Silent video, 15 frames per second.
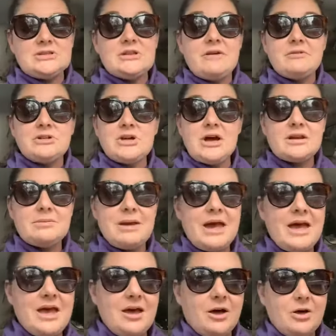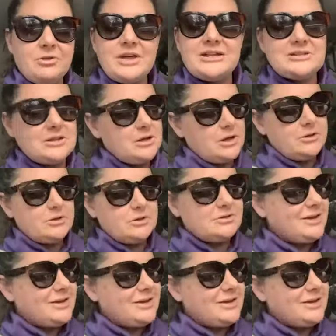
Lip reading: never talked about hell. That's another